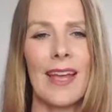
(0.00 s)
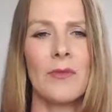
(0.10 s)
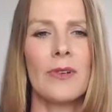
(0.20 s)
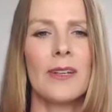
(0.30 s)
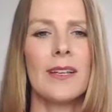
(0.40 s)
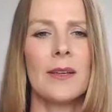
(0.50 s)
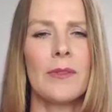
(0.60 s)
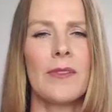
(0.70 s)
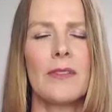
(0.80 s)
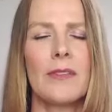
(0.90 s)
And really
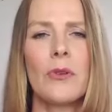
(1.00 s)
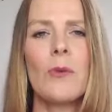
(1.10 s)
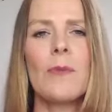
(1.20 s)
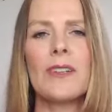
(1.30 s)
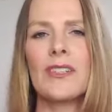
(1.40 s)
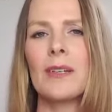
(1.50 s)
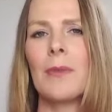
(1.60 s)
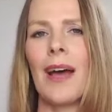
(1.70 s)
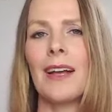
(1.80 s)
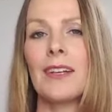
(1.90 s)
with so much
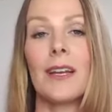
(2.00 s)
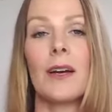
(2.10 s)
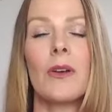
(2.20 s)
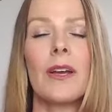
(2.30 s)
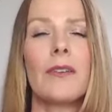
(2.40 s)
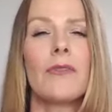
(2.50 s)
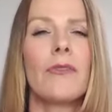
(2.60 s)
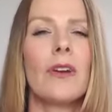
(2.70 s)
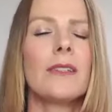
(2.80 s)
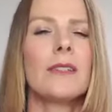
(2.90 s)
compassion, how
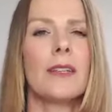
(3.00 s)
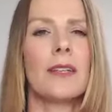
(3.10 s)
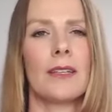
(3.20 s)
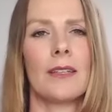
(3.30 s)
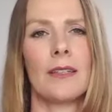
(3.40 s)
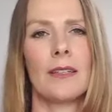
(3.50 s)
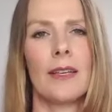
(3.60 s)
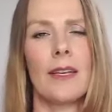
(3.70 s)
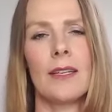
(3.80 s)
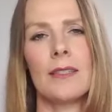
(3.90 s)
confronting
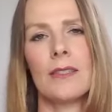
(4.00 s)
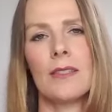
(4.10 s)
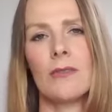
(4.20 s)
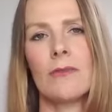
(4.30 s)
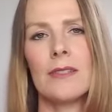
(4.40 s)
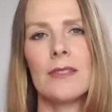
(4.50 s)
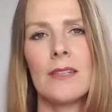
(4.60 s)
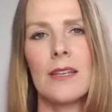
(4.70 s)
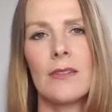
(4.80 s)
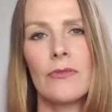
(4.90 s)
it is to
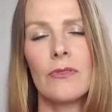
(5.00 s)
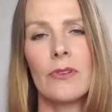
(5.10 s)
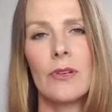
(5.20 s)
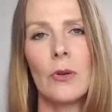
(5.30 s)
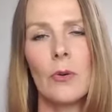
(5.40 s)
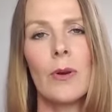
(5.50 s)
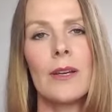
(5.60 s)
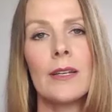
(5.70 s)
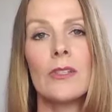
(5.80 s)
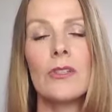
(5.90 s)
receive
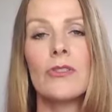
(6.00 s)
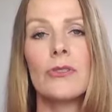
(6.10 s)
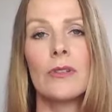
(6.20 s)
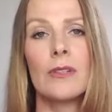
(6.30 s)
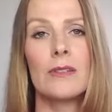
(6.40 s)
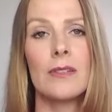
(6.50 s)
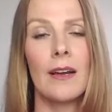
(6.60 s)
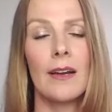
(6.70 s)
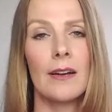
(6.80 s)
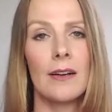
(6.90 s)
what it is you truly
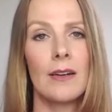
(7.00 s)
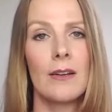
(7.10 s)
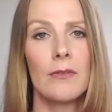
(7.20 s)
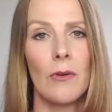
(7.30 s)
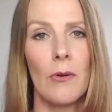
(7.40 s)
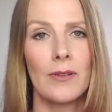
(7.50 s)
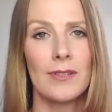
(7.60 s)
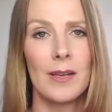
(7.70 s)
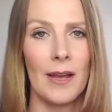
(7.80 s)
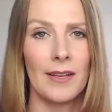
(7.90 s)
desire for
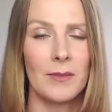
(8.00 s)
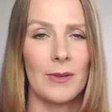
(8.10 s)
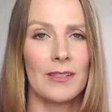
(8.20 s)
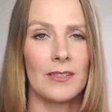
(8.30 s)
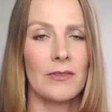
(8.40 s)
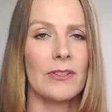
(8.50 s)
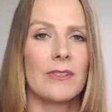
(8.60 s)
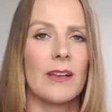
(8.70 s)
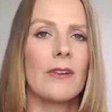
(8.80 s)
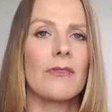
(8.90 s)
some aspects of
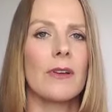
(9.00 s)
yourself.